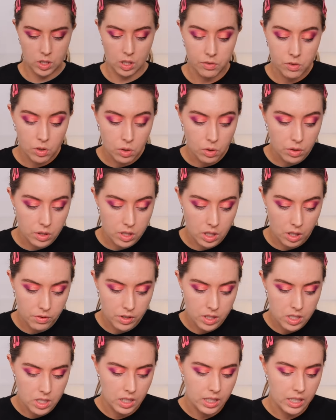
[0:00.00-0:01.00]
So, of course,
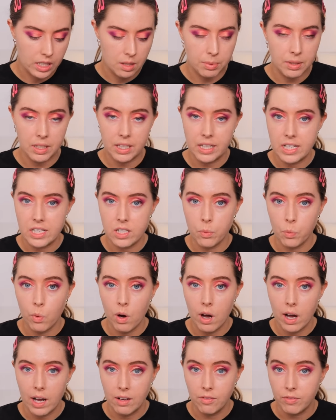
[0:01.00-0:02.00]
originally the police
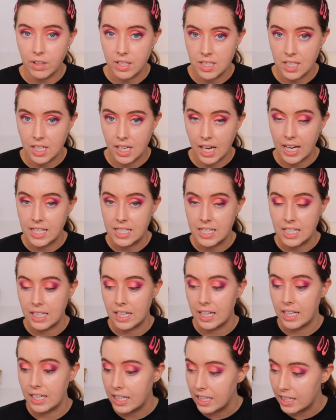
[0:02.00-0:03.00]
were investigating
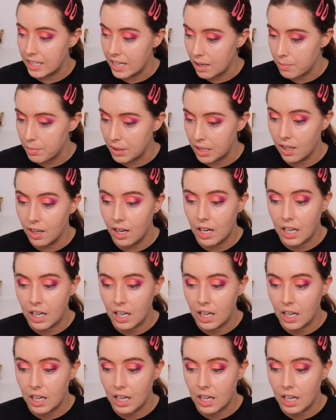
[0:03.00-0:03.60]
a kidnapping,